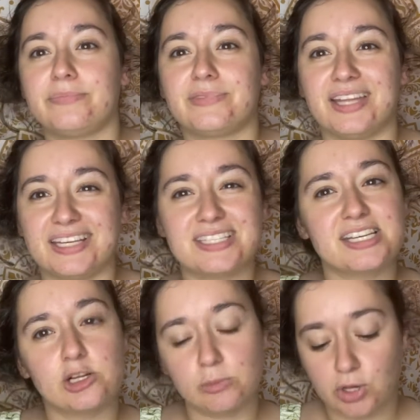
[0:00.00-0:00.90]
like
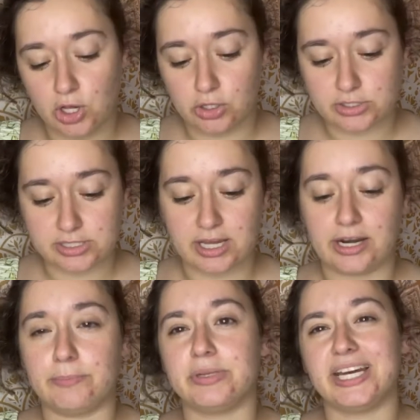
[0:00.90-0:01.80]
single balls that
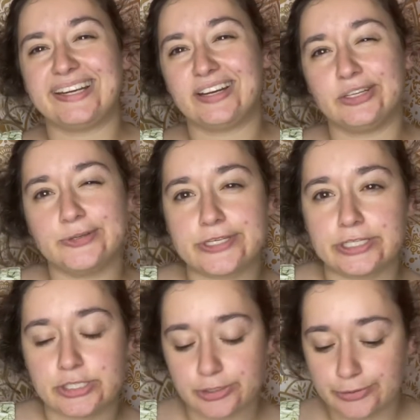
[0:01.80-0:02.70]
I'm planning on using
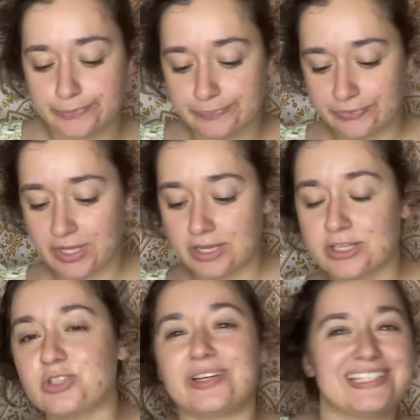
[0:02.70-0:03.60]
soon.
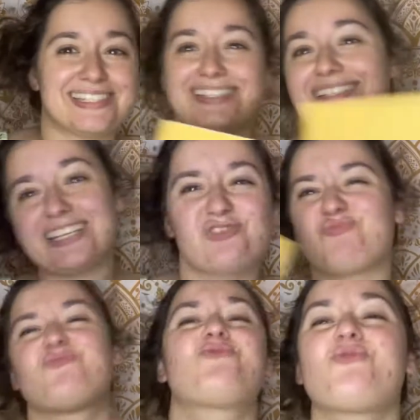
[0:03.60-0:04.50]
So it's
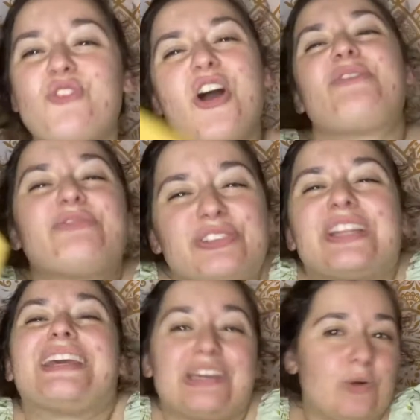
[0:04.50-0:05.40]

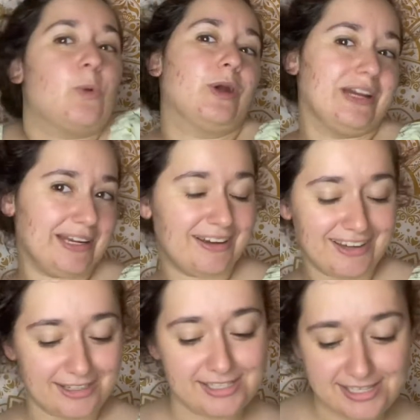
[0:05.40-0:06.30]
roughly
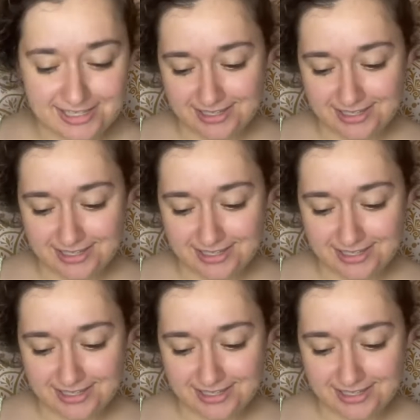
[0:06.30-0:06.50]
organized.